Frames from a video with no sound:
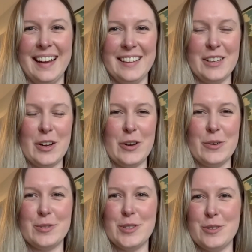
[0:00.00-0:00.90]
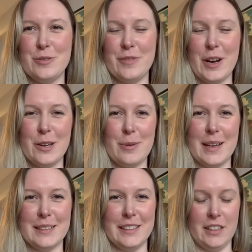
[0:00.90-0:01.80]
Hello, 2 very
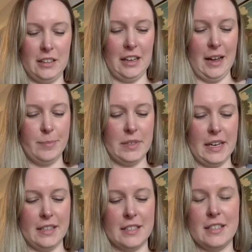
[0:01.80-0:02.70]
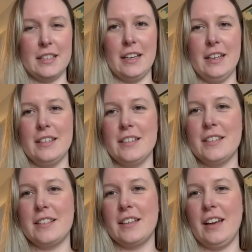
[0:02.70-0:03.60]
quick little updates. It
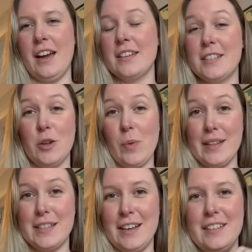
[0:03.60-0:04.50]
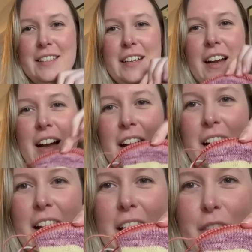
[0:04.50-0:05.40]
is still Wednesday.
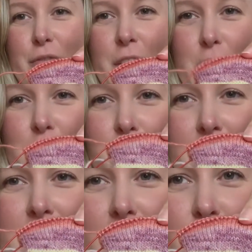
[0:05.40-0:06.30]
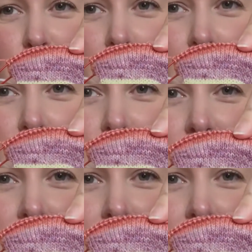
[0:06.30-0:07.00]
I have finished my 6 rows